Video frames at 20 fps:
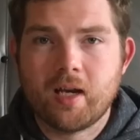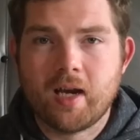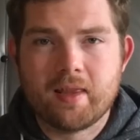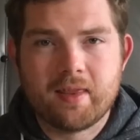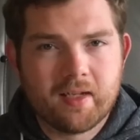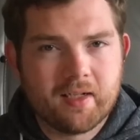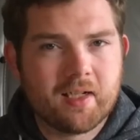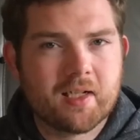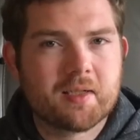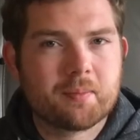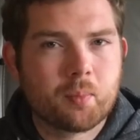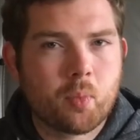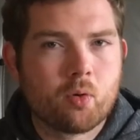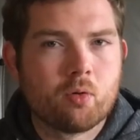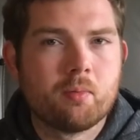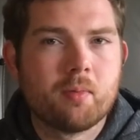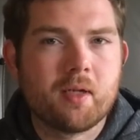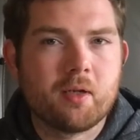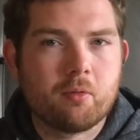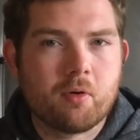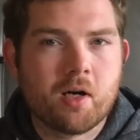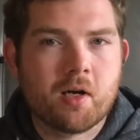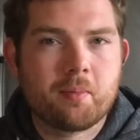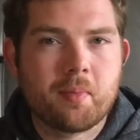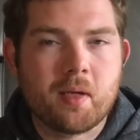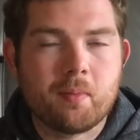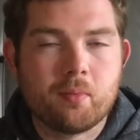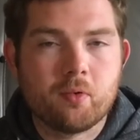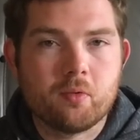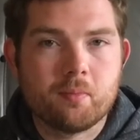I think that's probably why
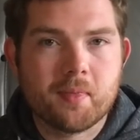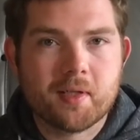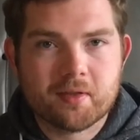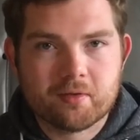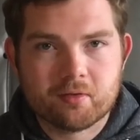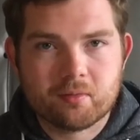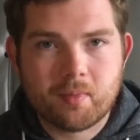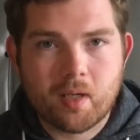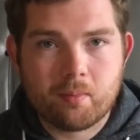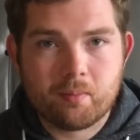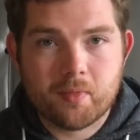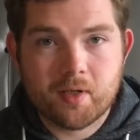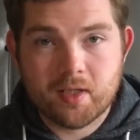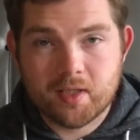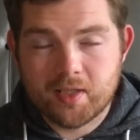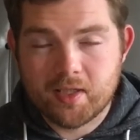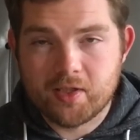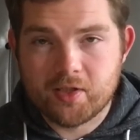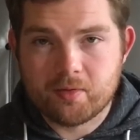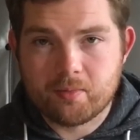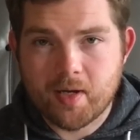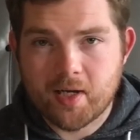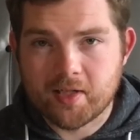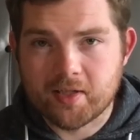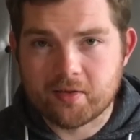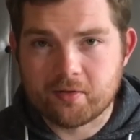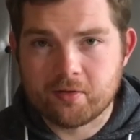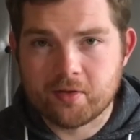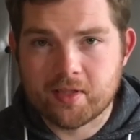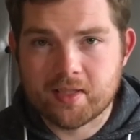people misremember the Ninja
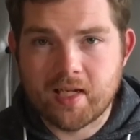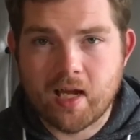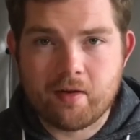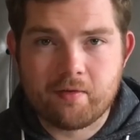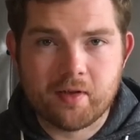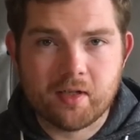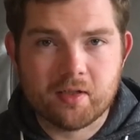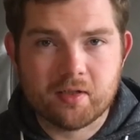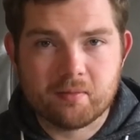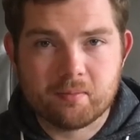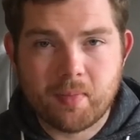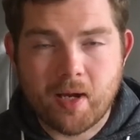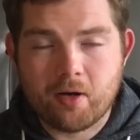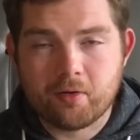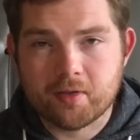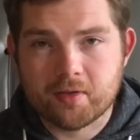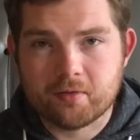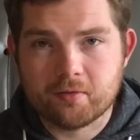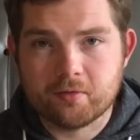Megazord as having a power